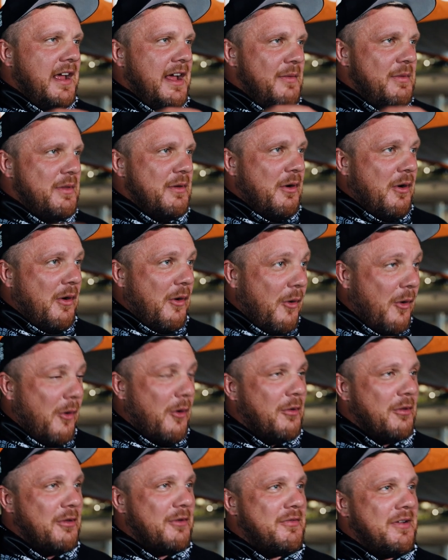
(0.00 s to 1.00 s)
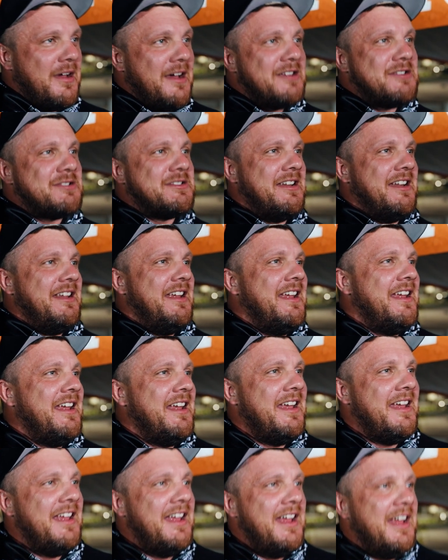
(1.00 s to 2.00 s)
In the whole of history,
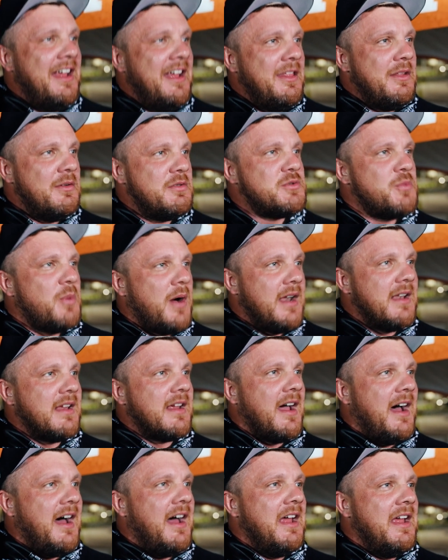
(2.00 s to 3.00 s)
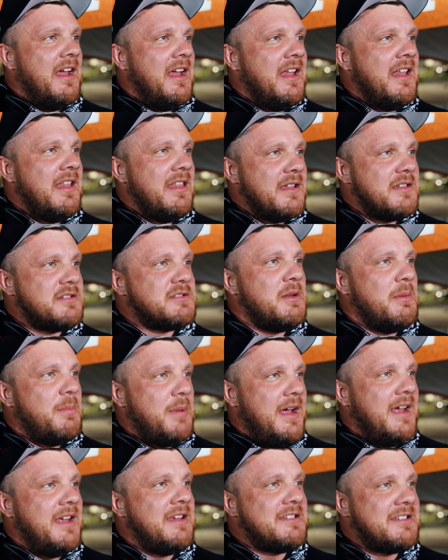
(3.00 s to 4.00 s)
there was one guy that's the
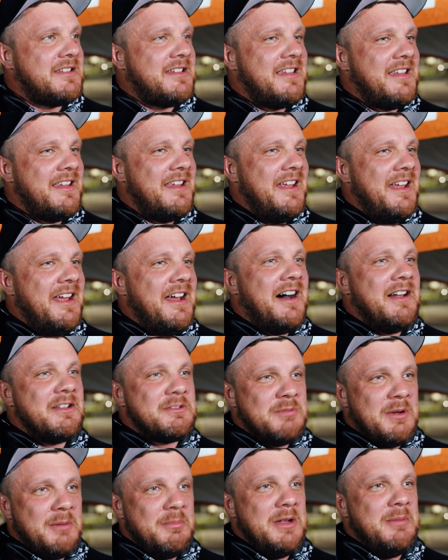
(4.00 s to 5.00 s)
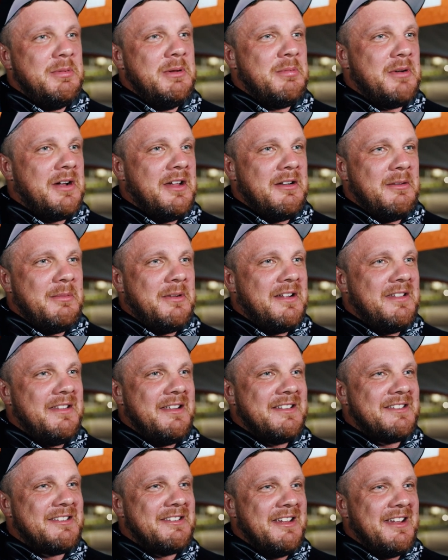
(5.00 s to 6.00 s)
best. That's my baby brother, man.
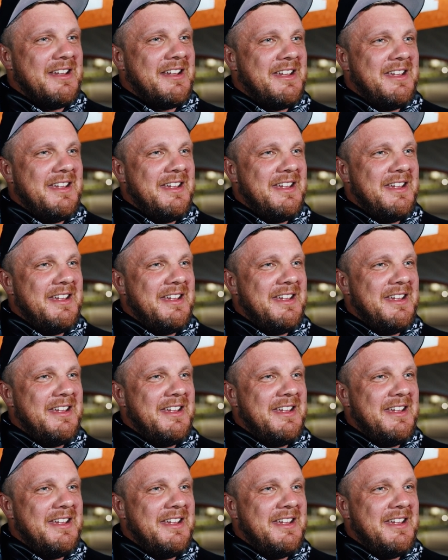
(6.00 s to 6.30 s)
That's like,